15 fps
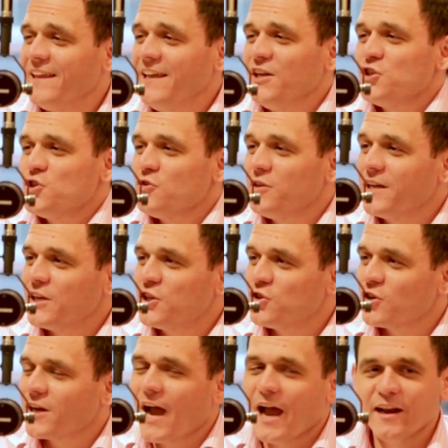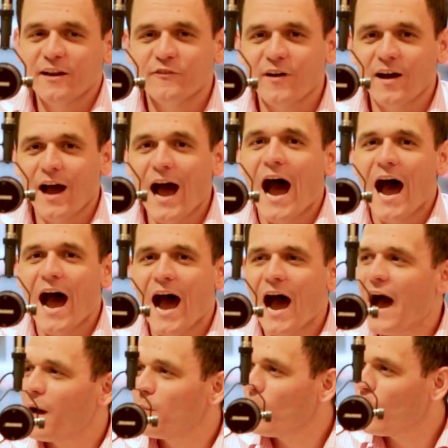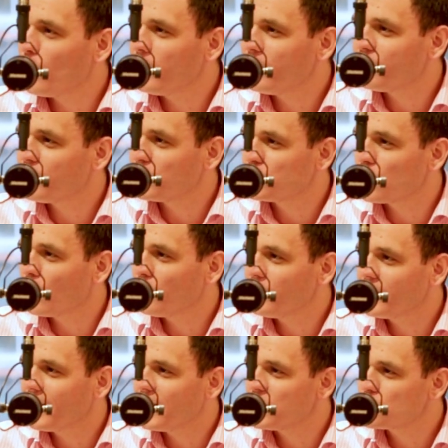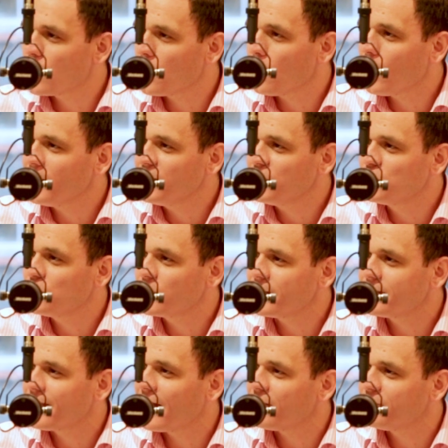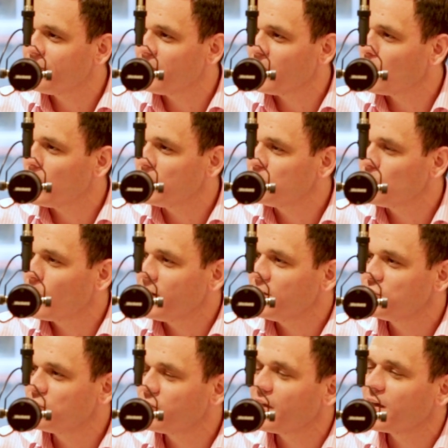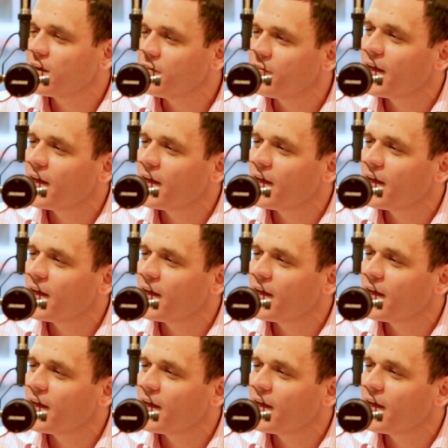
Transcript: lead you to get your kind of aha moment for TropheCase? When did you get that feeling? When did you think of